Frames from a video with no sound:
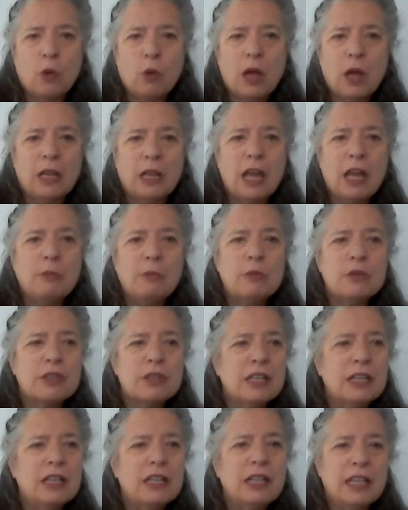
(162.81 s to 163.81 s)
while I'm
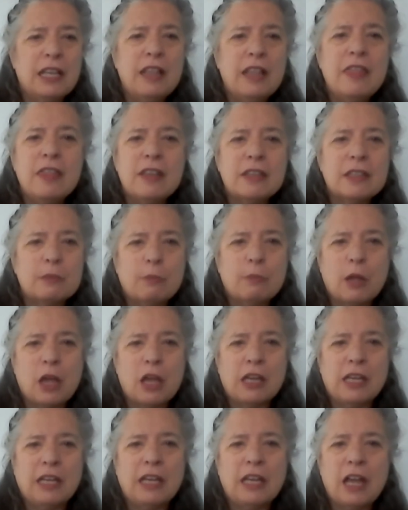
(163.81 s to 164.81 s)
still in this
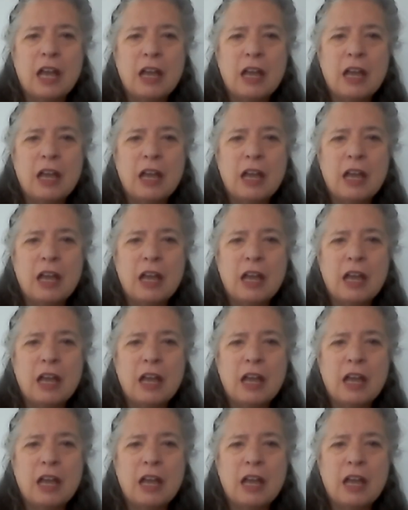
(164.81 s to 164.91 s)
body,